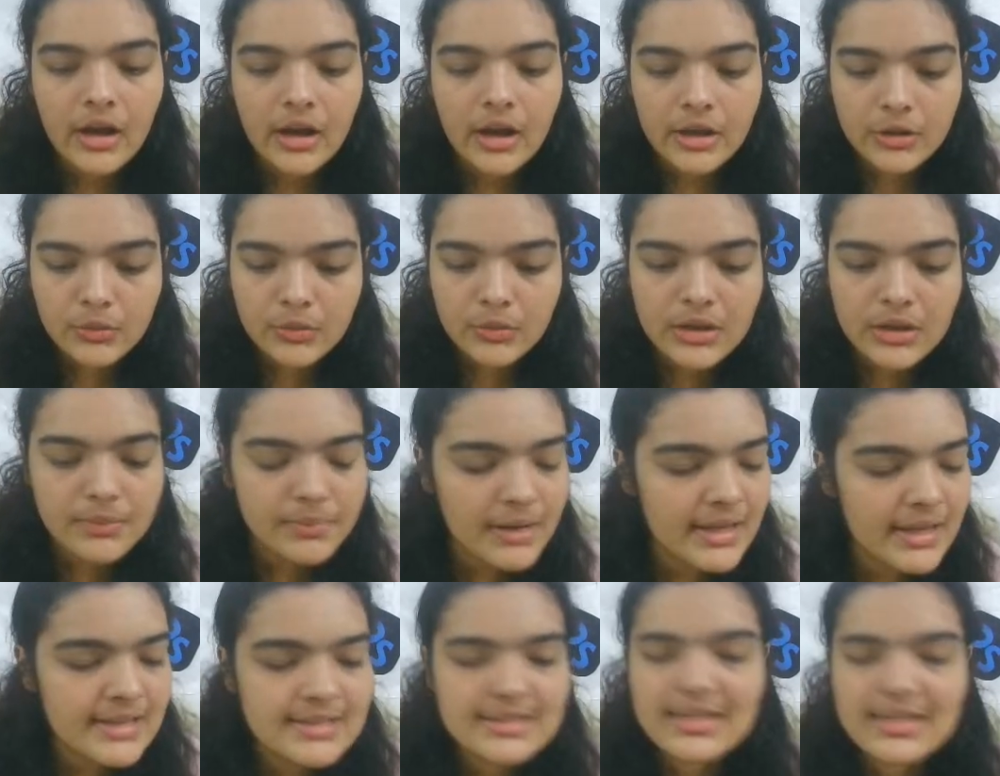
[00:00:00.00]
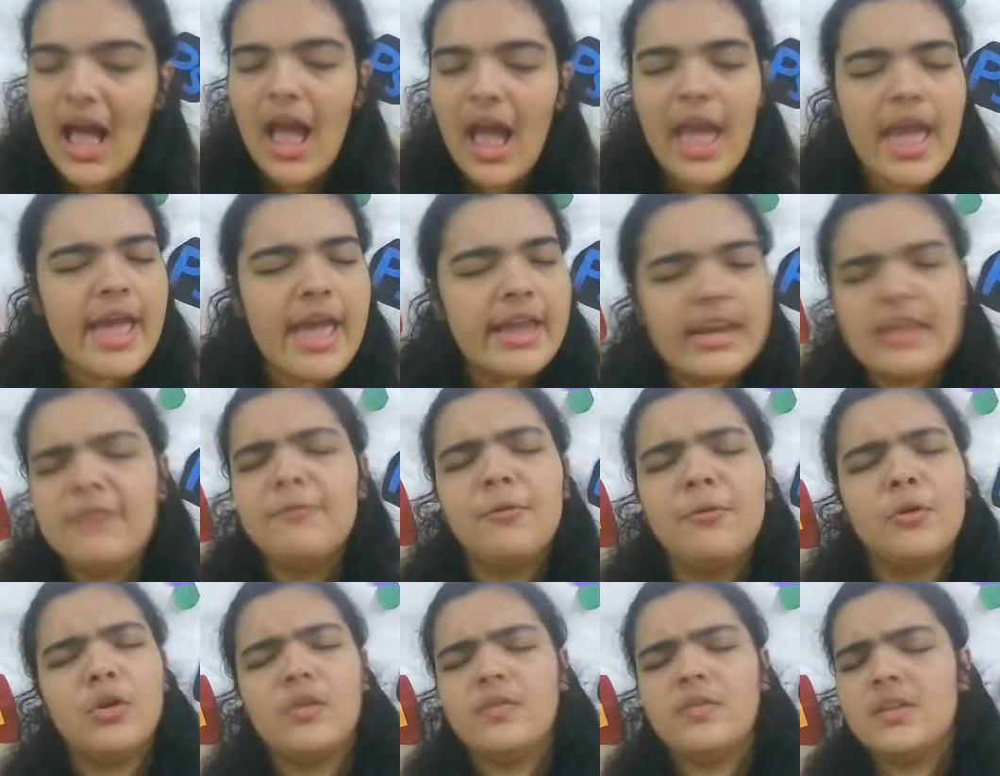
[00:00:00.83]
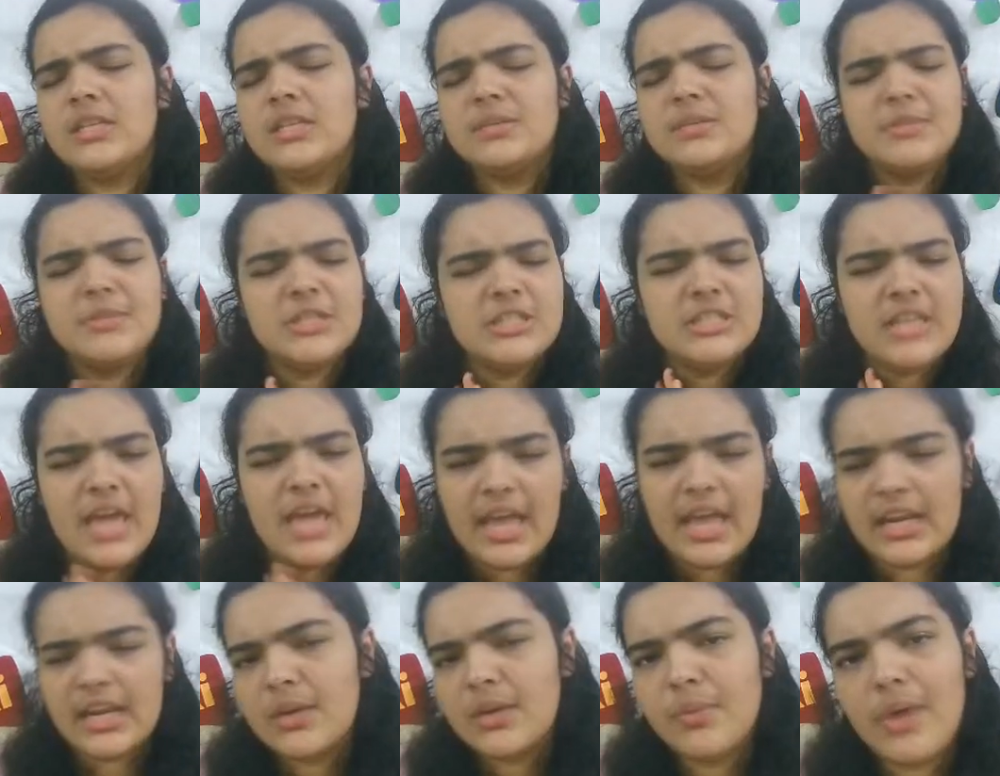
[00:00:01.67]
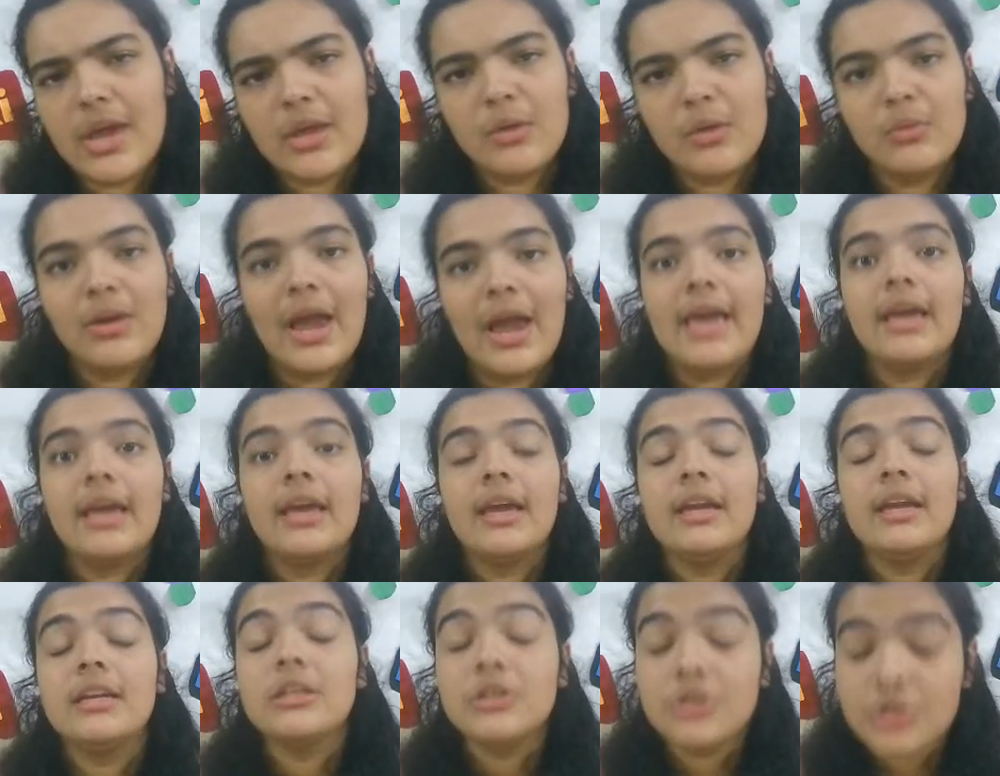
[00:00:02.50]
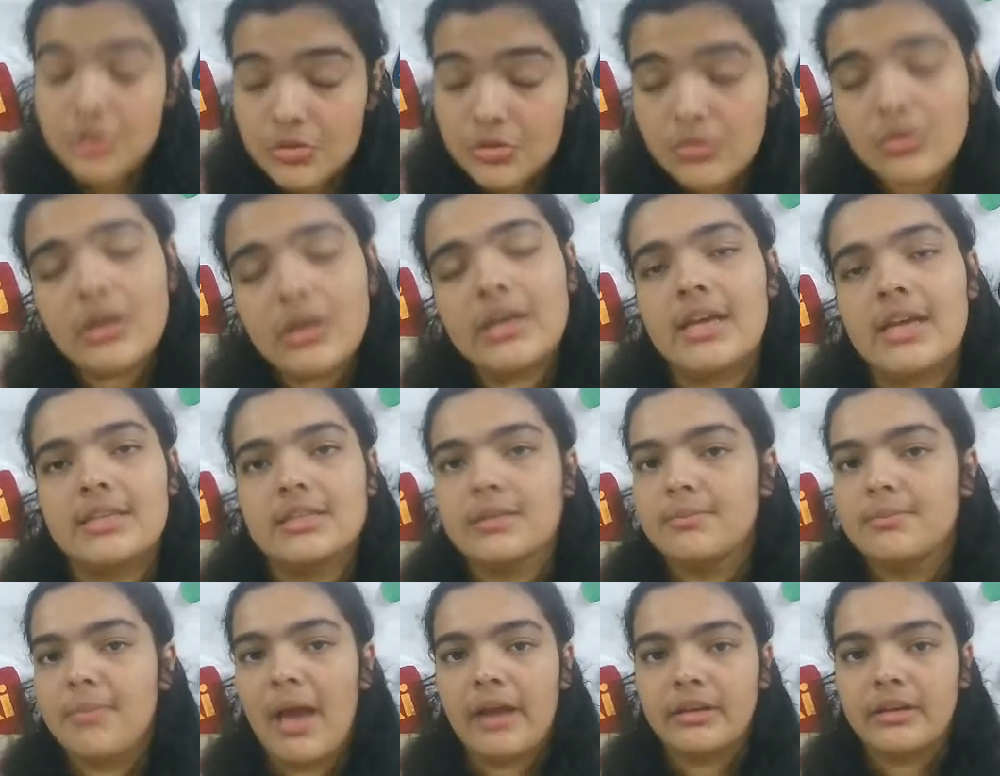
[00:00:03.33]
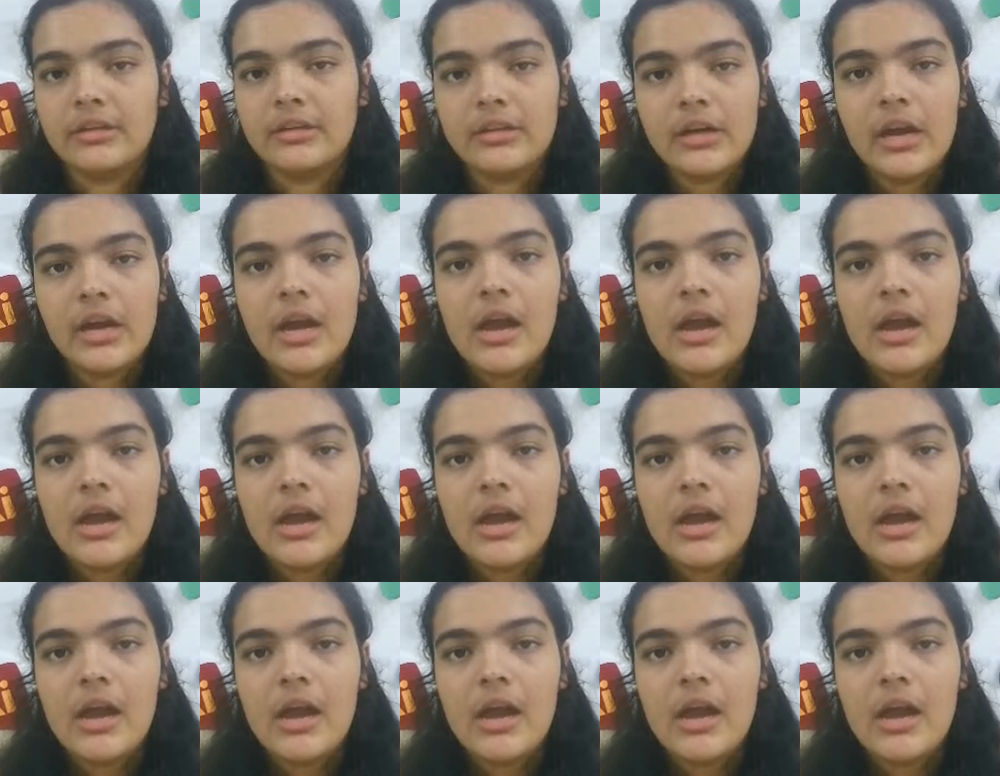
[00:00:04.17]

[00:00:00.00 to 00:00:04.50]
You can place any 4 of these images anywhere you like. It truly doesn't matter.